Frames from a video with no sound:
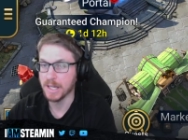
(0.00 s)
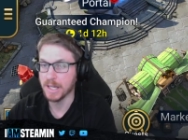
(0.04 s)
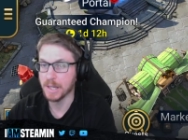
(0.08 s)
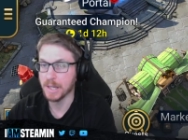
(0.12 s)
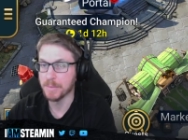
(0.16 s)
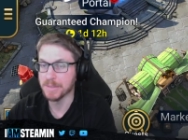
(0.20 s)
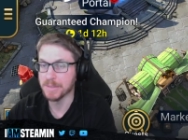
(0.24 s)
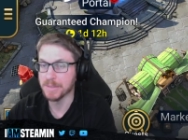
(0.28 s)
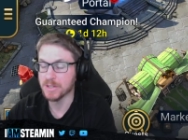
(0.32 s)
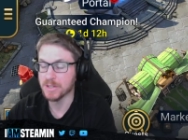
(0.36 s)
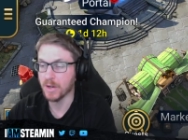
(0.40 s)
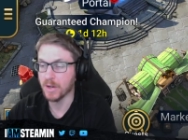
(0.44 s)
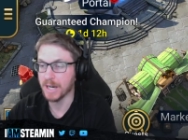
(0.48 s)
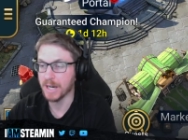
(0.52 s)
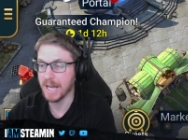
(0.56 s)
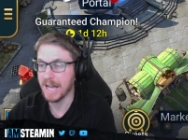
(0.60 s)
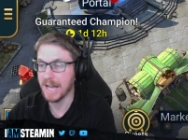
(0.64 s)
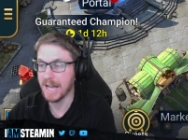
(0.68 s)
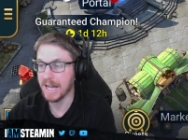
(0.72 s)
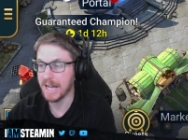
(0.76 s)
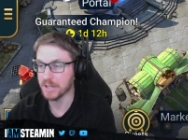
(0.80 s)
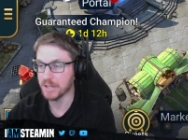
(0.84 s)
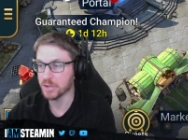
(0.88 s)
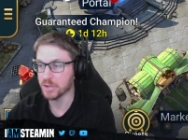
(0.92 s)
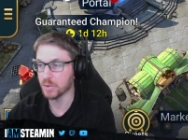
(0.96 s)
Um, it's not an
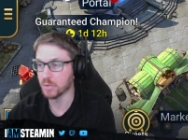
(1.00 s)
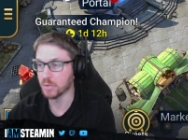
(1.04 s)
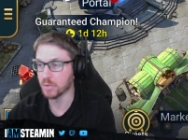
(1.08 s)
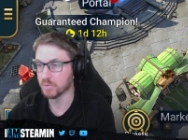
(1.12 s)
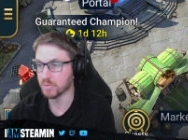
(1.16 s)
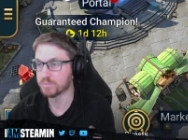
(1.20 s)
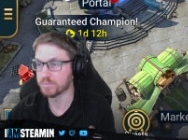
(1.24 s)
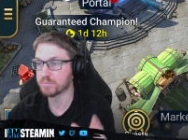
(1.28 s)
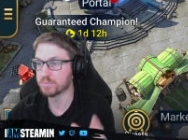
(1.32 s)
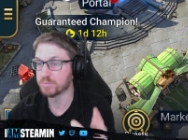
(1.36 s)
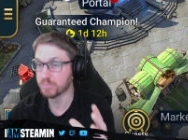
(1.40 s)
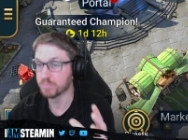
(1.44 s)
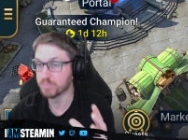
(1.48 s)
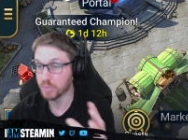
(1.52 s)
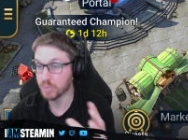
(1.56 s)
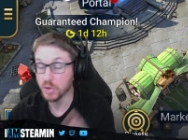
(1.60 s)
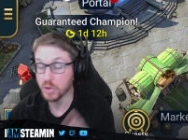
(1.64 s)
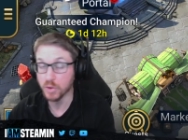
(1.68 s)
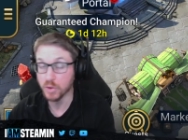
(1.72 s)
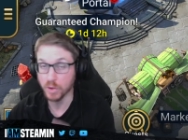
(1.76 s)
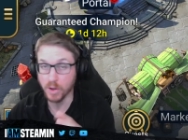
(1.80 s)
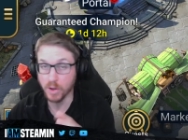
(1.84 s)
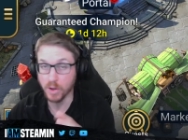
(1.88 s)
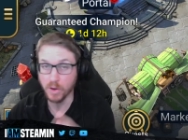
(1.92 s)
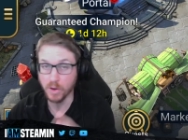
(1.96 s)
actual
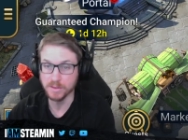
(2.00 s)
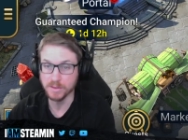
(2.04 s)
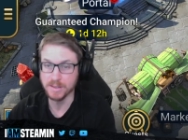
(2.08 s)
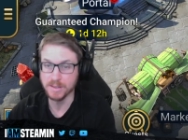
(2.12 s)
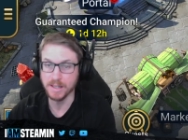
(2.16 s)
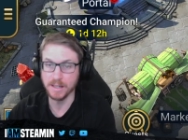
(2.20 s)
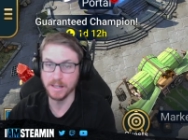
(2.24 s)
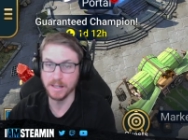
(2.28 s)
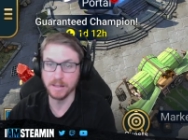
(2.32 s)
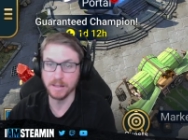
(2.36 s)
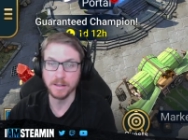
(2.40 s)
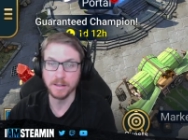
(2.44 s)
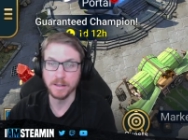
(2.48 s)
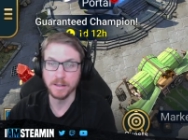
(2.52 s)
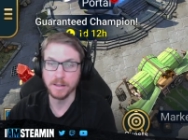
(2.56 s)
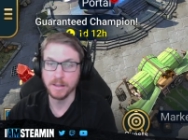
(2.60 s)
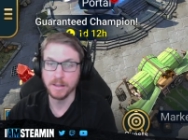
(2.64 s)
new content.